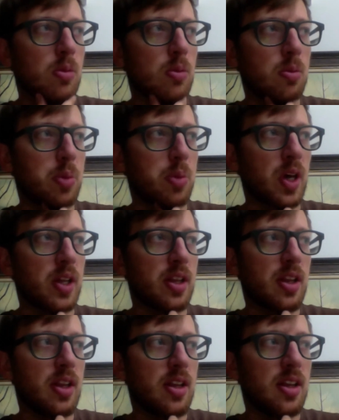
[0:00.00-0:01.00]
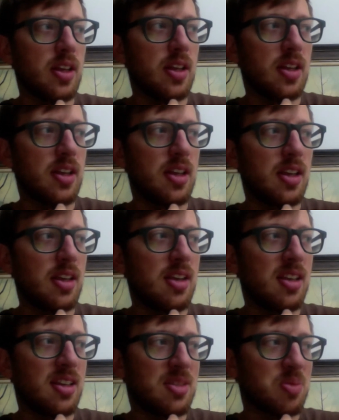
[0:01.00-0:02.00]
But
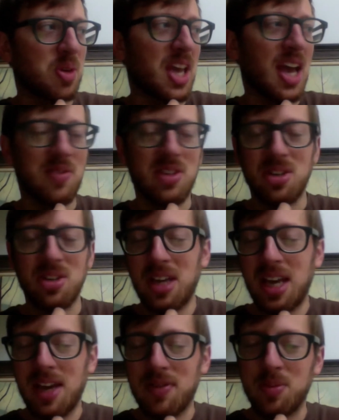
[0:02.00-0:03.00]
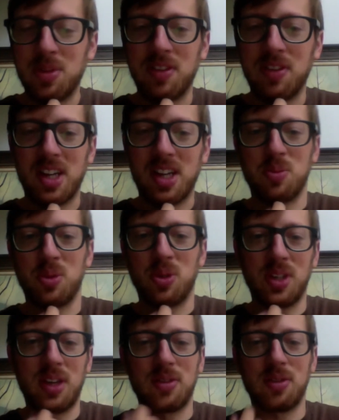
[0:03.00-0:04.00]
it's what you have to do. You have to be flexible.
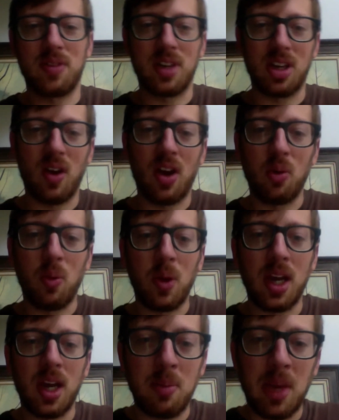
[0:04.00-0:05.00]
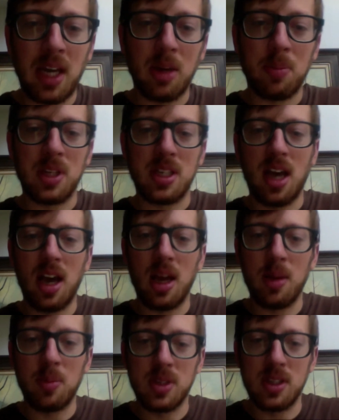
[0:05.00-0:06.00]
You have to figure out a way to make up the
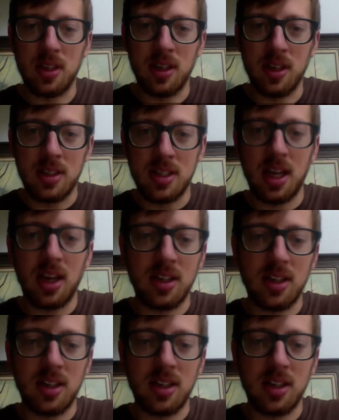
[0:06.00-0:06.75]
time to stay on